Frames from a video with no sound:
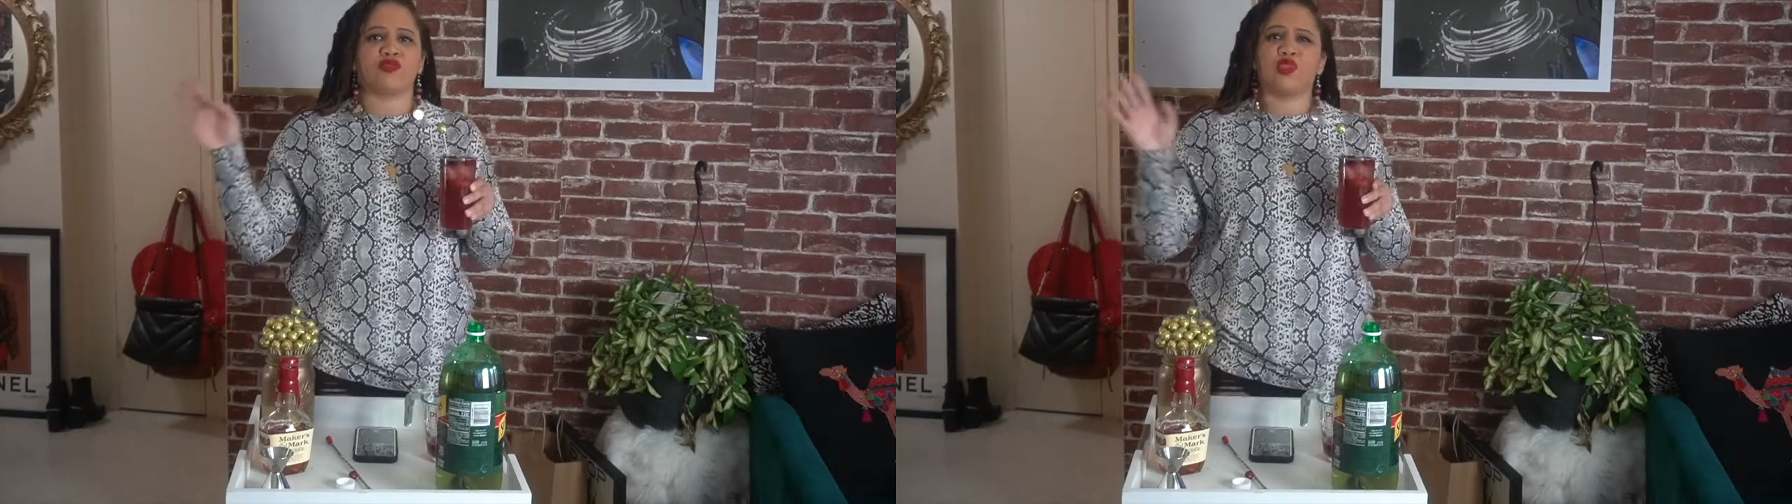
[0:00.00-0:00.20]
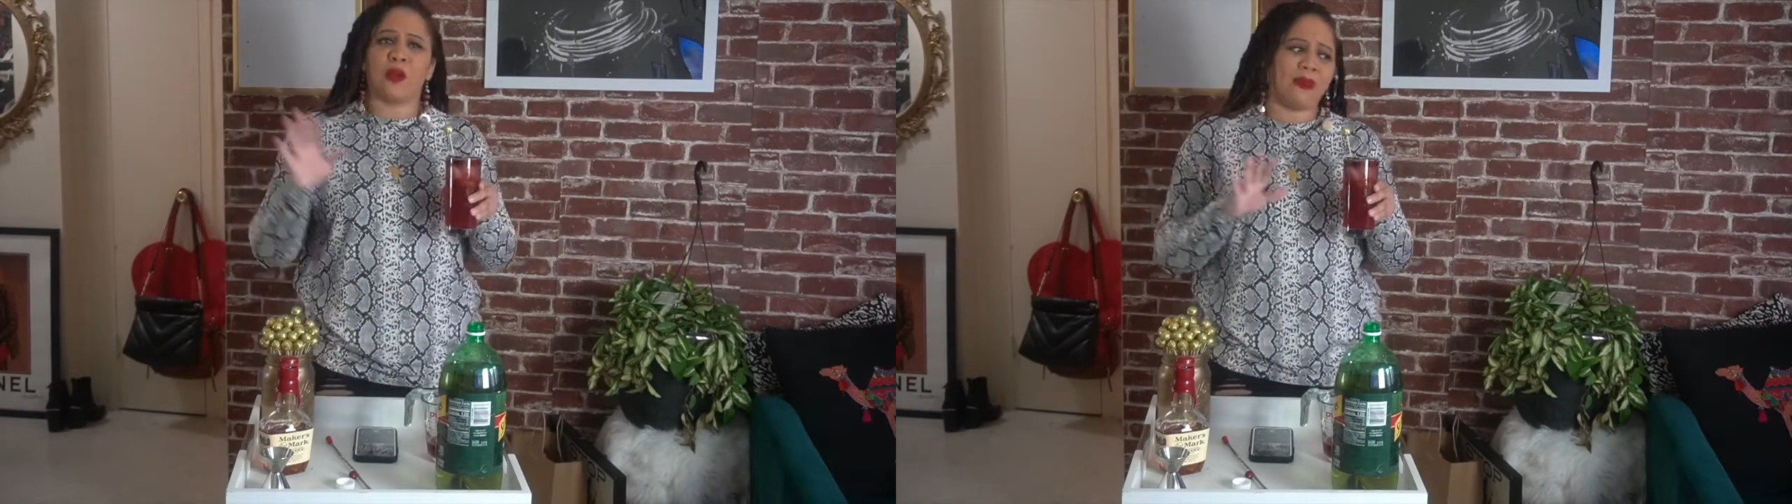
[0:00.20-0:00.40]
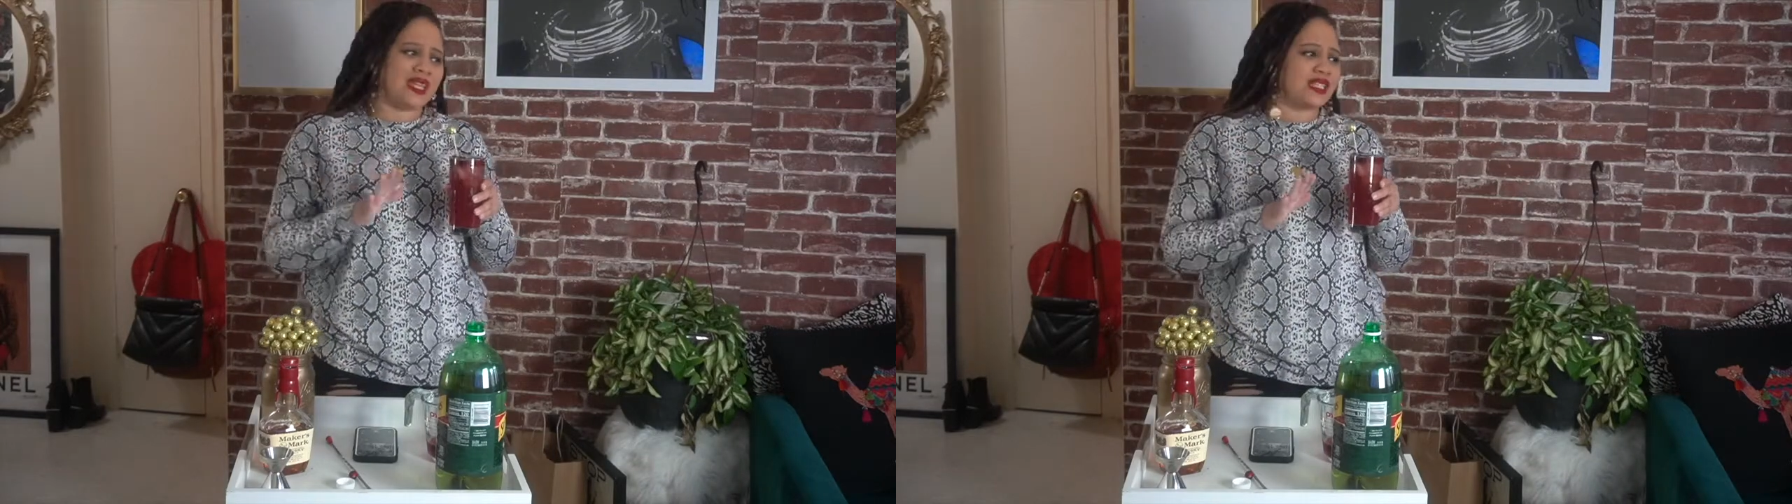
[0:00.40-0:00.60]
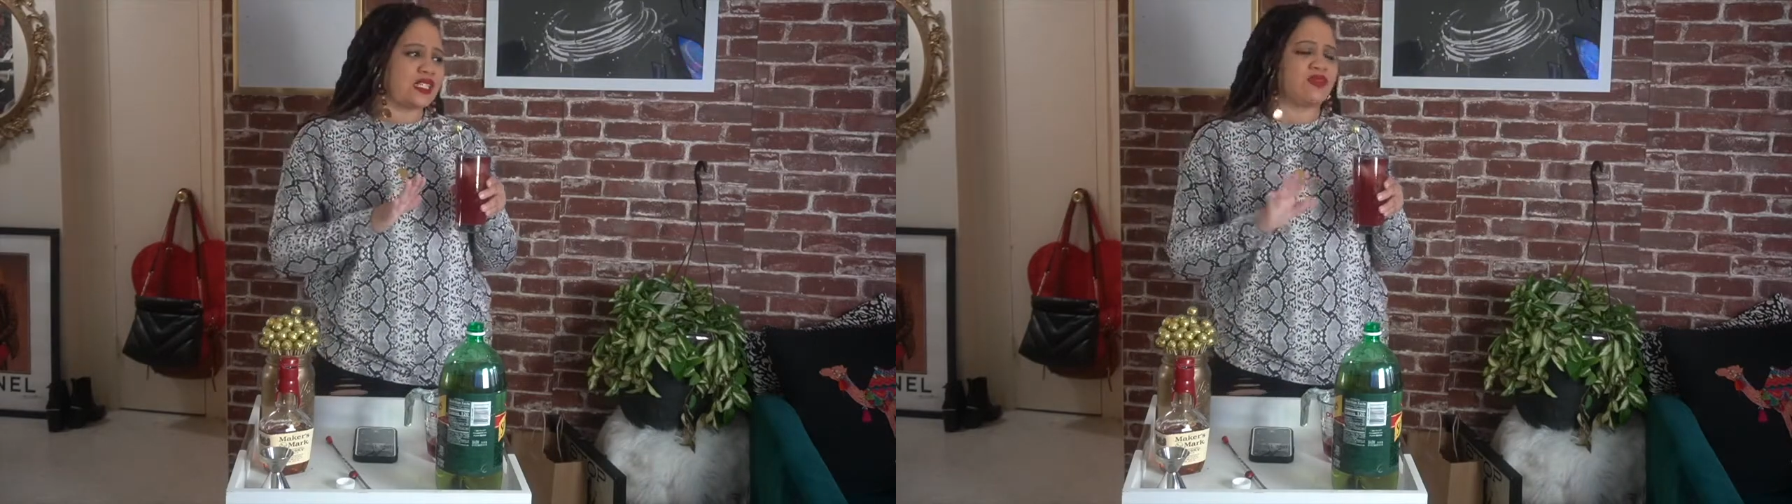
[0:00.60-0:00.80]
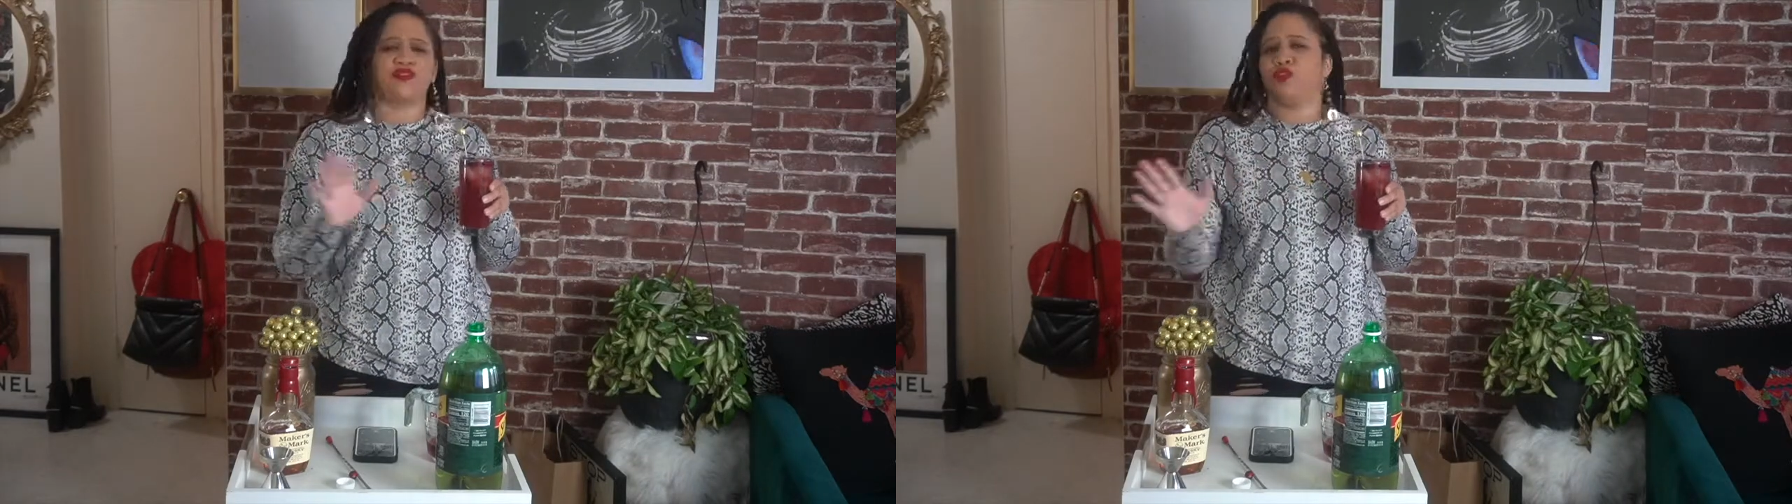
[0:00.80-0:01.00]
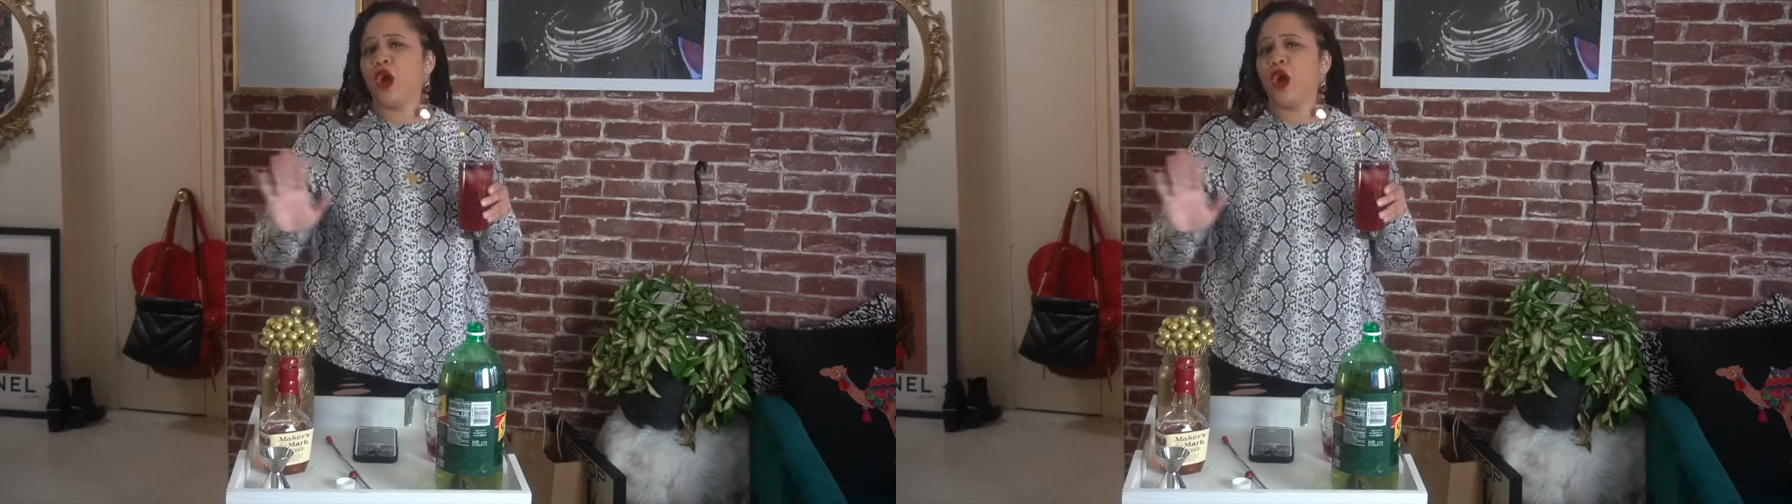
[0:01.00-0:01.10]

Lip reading: You can make this if you're